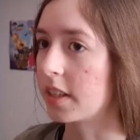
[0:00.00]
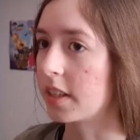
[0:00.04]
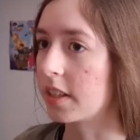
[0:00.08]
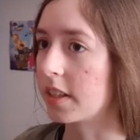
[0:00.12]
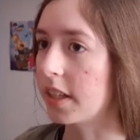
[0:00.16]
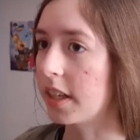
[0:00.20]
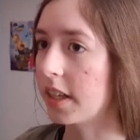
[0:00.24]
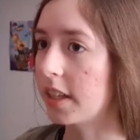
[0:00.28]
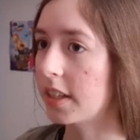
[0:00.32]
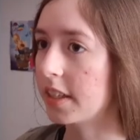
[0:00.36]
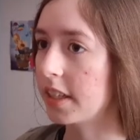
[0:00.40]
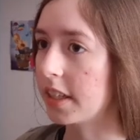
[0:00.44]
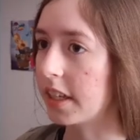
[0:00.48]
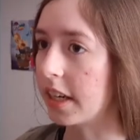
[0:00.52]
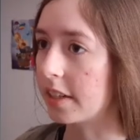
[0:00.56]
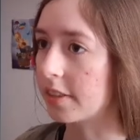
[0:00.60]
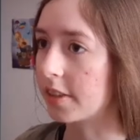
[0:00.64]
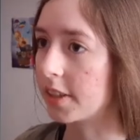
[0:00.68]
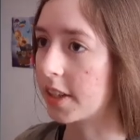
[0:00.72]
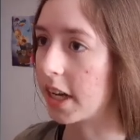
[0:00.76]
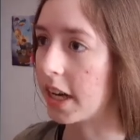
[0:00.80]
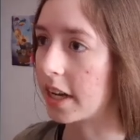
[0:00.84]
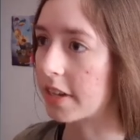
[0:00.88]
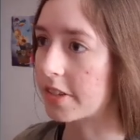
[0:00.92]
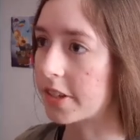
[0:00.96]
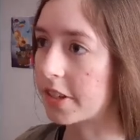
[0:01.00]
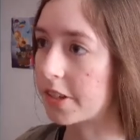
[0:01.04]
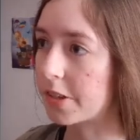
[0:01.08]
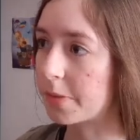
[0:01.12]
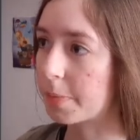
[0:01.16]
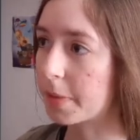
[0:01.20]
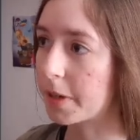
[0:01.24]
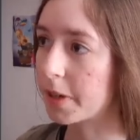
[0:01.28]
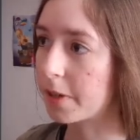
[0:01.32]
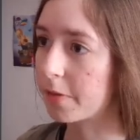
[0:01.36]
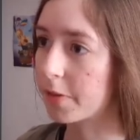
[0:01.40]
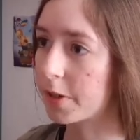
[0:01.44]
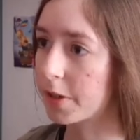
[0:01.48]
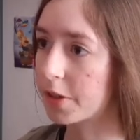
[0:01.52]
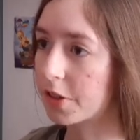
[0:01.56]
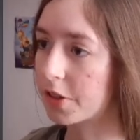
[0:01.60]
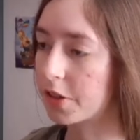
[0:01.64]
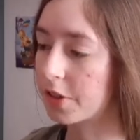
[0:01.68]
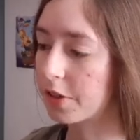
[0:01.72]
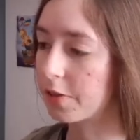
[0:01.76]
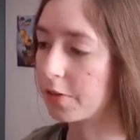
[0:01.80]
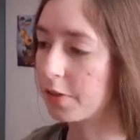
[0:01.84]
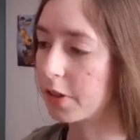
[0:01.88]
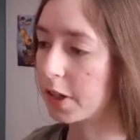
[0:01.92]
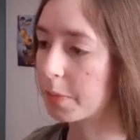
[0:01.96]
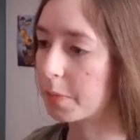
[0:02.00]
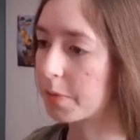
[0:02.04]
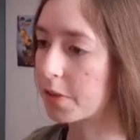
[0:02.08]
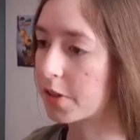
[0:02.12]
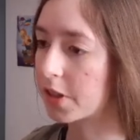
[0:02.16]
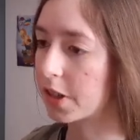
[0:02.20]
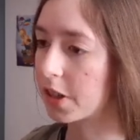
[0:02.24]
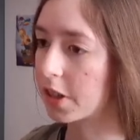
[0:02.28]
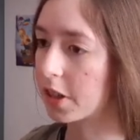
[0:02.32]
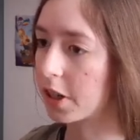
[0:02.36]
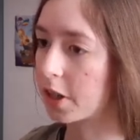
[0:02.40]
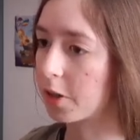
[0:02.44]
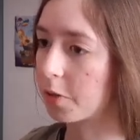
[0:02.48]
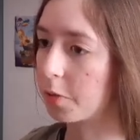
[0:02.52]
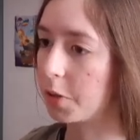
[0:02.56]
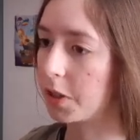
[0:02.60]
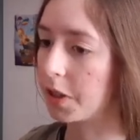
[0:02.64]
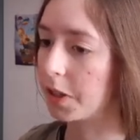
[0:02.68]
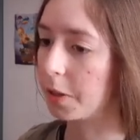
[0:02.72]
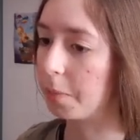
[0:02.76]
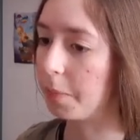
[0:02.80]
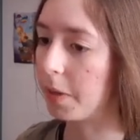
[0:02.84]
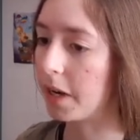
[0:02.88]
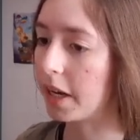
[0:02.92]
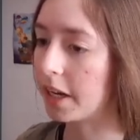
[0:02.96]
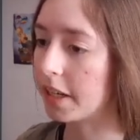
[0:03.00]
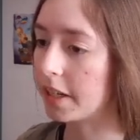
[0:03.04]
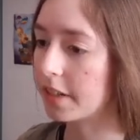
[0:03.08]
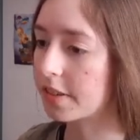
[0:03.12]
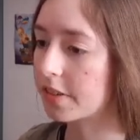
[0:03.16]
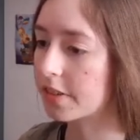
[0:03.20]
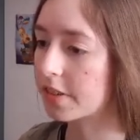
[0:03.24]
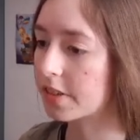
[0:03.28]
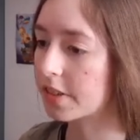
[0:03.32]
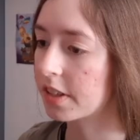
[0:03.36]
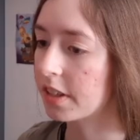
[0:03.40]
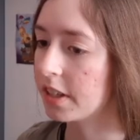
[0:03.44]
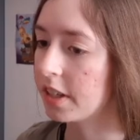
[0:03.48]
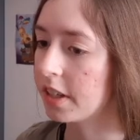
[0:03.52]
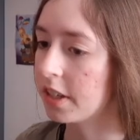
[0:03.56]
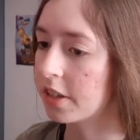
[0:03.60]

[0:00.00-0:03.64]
Then the Elder Acid Spitter versus the Flame Stalker with the bites.